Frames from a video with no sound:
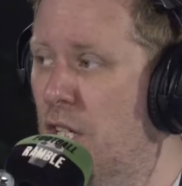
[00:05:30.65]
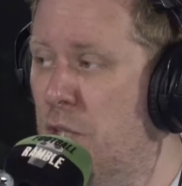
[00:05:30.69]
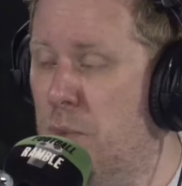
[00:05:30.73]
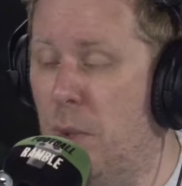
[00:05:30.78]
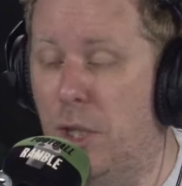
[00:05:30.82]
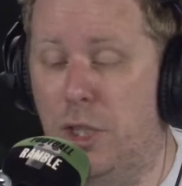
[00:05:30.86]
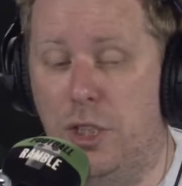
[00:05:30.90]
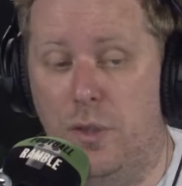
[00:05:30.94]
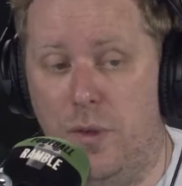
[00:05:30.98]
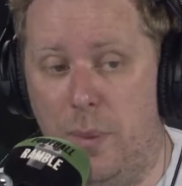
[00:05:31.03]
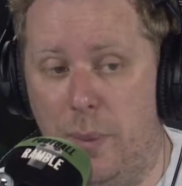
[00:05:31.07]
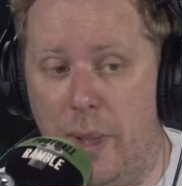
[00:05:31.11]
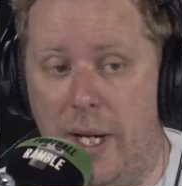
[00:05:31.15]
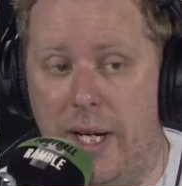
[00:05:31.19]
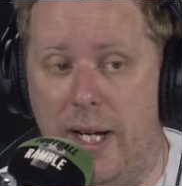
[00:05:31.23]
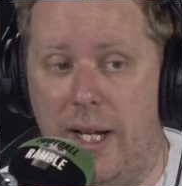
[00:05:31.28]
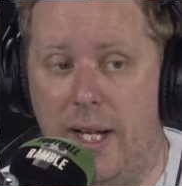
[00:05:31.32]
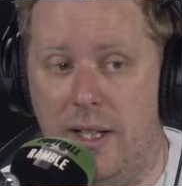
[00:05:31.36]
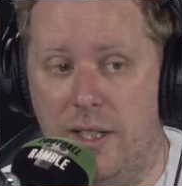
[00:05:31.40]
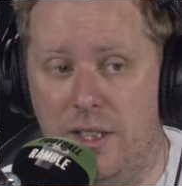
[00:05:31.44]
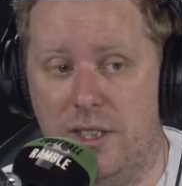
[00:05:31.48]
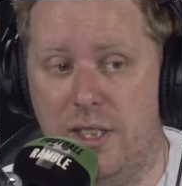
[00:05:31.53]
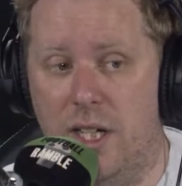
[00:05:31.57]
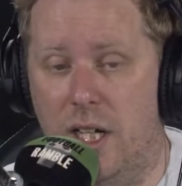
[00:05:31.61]
especially off the back
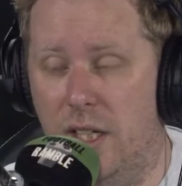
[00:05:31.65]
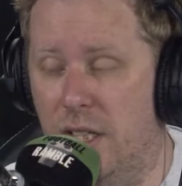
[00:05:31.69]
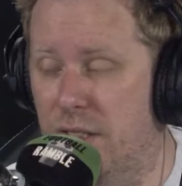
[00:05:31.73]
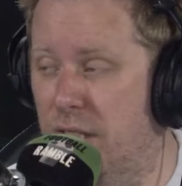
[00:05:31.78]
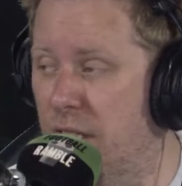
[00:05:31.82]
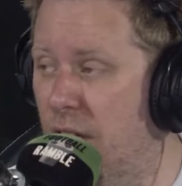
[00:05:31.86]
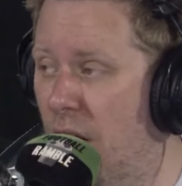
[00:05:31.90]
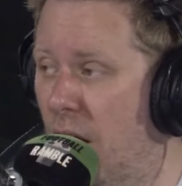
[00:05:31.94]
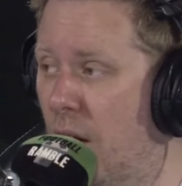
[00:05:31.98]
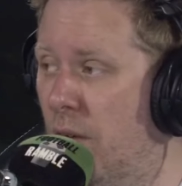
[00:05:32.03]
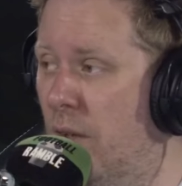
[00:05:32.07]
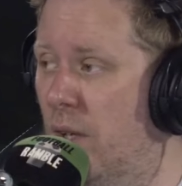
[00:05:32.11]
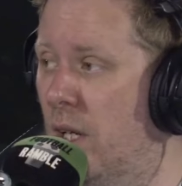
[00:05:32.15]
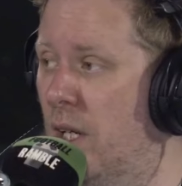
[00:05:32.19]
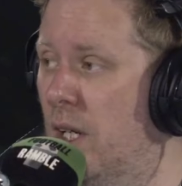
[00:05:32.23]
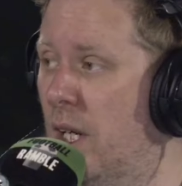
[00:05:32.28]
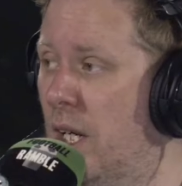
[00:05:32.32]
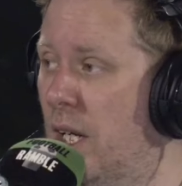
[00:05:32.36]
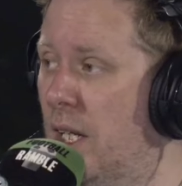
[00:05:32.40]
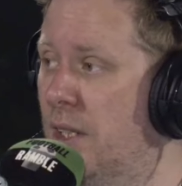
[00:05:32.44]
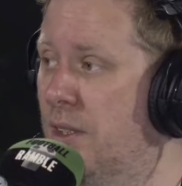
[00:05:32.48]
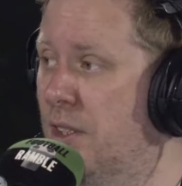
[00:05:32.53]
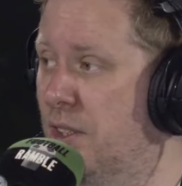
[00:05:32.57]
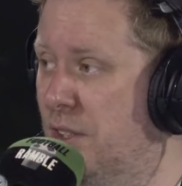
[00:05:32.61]
out of the Lassana Diarra
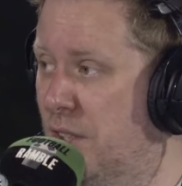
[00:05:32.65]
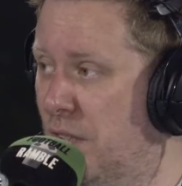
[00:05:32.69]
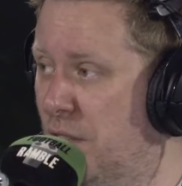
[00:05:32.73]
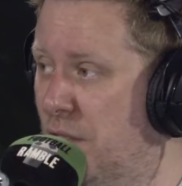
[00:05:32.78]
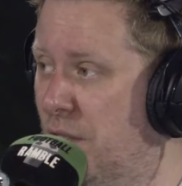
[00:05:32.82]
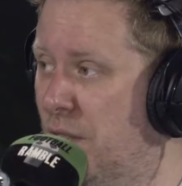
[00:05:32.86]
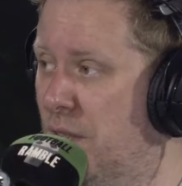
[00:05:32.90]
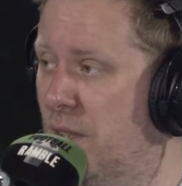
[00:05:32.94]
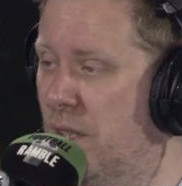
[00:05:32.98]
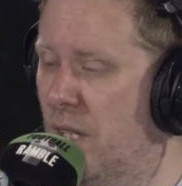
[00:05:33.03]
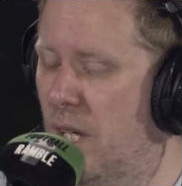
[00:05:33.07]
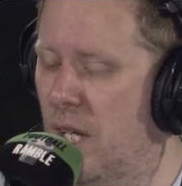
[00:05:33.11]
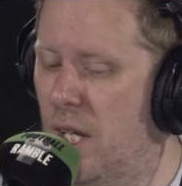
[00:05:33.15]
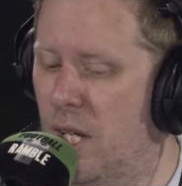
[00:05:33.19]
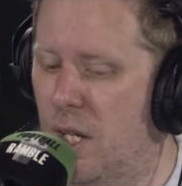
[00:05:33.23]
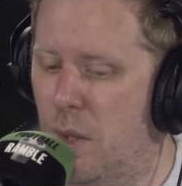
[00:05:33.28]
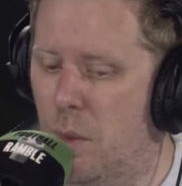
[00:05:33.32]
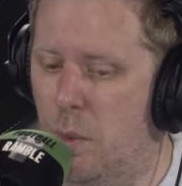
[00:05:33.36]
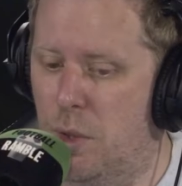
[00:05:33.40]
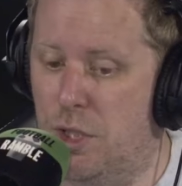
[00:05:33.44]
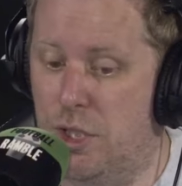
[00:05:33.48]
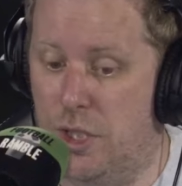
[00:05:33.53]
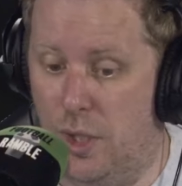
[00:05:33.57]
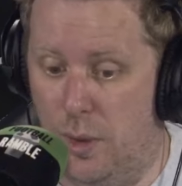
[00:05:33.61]
decision,
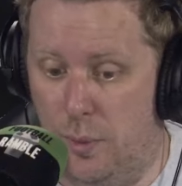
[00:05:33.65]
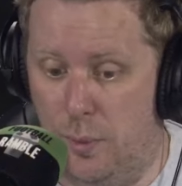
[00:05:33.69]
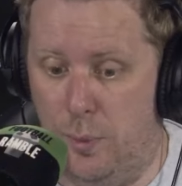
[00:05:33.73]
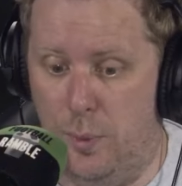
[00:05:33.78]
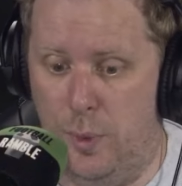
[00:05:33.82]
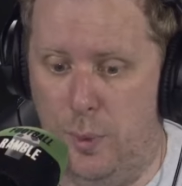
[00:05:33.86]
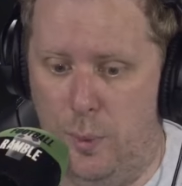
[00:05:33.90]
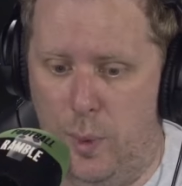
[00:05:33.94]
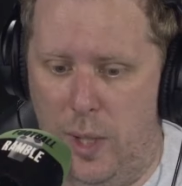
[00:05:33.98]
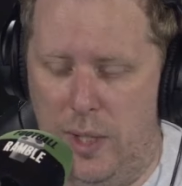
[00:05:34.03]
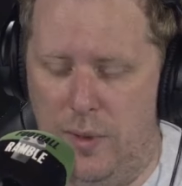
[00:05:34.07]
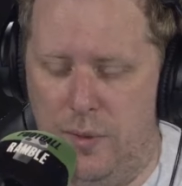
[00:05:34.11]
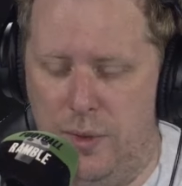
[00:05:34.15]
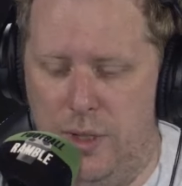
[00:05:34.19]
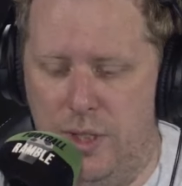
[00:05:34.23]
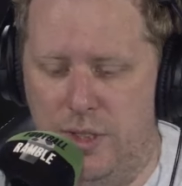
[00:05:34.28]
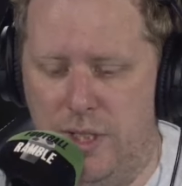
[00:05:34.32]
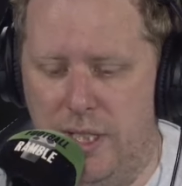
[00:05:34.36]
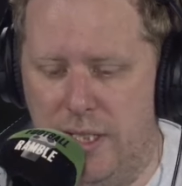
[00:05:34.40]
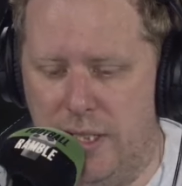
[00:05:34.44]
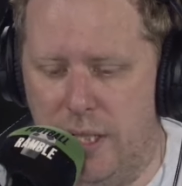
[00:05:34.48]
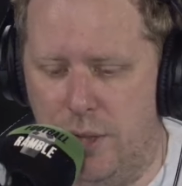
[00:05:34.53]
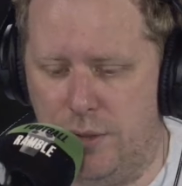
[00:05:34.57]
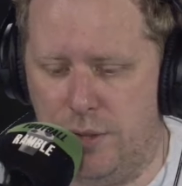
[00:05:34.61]
which you know we'll wait for
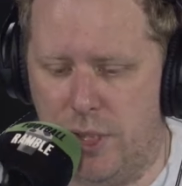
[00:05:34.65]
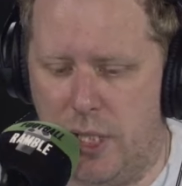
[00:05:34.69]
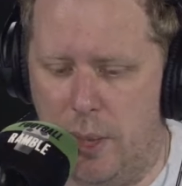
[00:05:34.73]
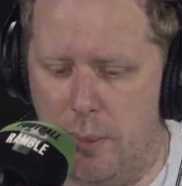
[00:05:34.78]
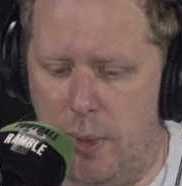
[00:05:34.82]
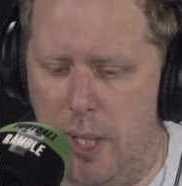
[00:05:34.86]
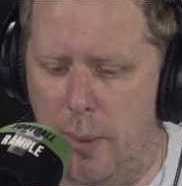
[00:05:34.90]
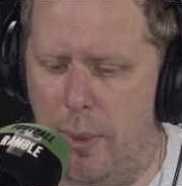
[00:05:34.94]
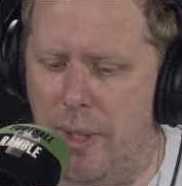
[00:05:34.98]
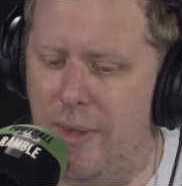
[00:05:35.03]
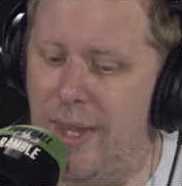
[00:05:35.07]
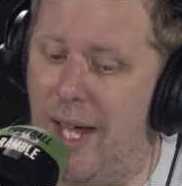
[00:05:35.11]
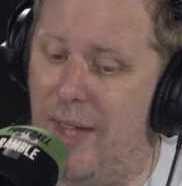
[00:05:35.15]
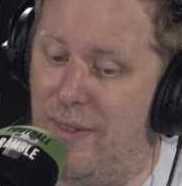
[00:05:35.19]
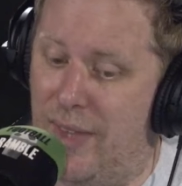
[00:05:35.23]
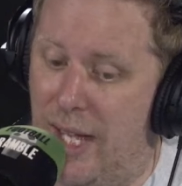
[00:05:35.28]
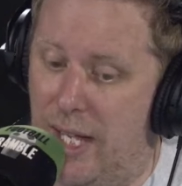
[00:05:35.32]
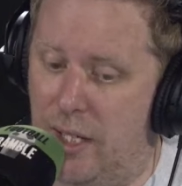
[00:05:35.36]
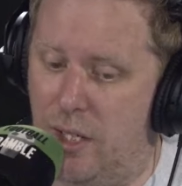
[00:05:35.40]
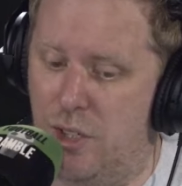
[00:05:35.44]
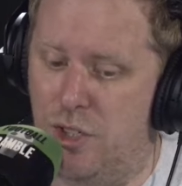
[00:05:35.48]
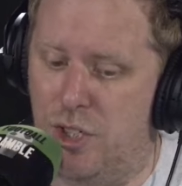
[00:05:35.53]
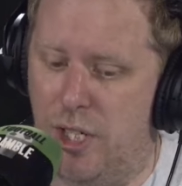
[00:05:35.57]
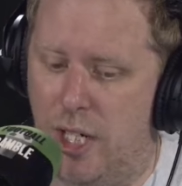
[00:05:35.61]
the details to come out about that.
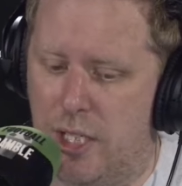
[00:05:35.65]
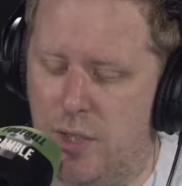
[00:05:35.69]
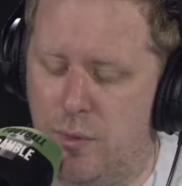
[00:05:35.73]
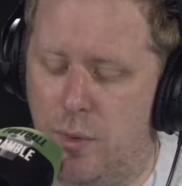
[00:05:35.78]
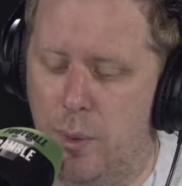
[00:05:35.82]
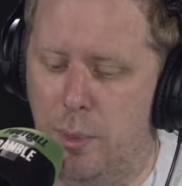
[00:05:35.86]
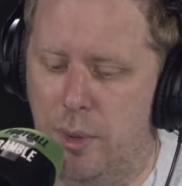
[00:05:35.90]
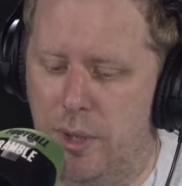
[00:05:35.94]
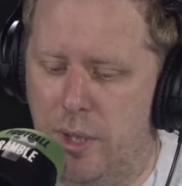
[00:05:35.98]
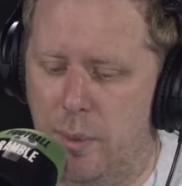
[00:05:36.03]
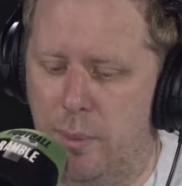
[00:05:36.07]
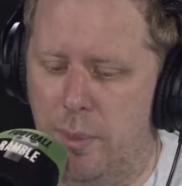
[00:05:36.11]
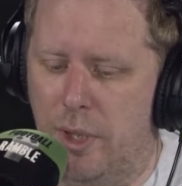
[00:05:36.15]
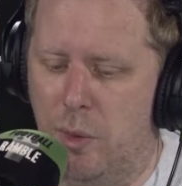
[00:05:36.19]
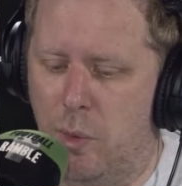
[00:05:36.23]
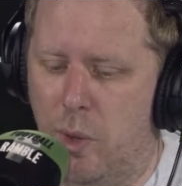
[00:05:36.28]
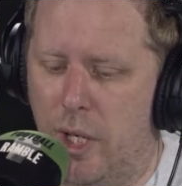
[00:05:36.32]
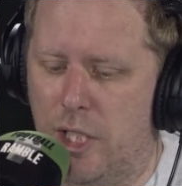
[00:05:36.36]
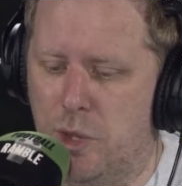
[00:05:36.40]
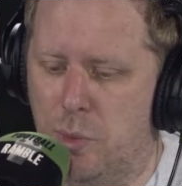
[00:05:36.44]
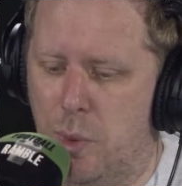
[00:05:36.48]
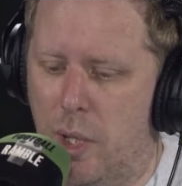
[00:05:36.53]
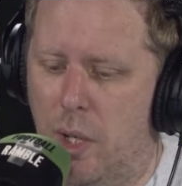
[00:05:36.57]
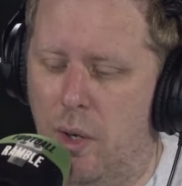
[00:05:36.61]
That could change football in a big
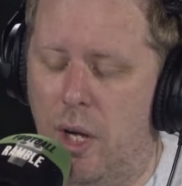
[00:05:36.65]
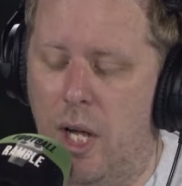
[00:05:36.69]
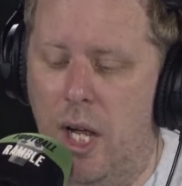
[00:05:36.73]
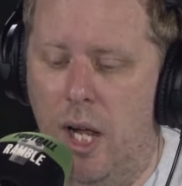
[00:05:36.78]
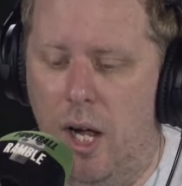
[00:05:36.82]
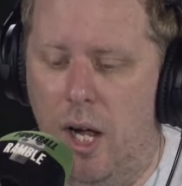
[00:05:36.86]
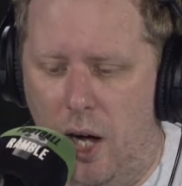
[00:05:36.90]
way as well.